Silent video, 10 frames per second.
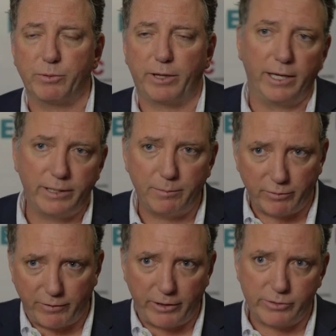with content
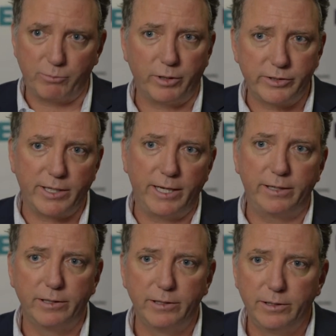providers on one
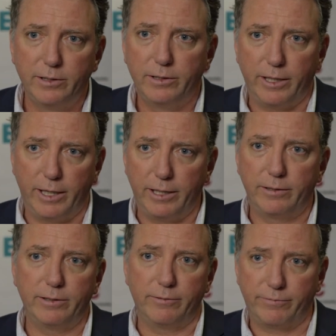side
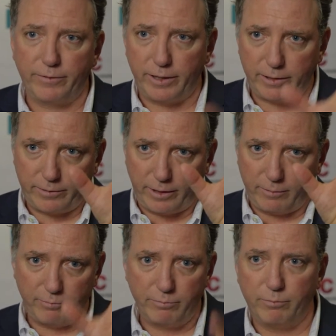and affiliate
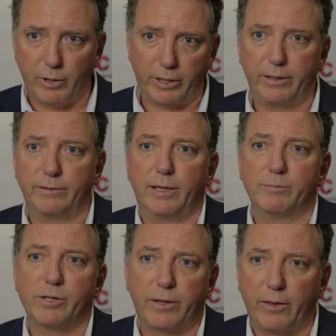and marketing
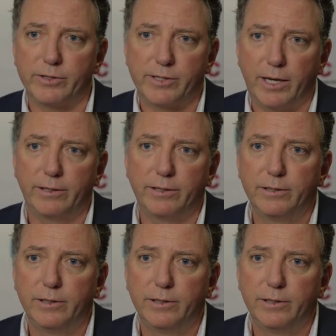teams on the other side.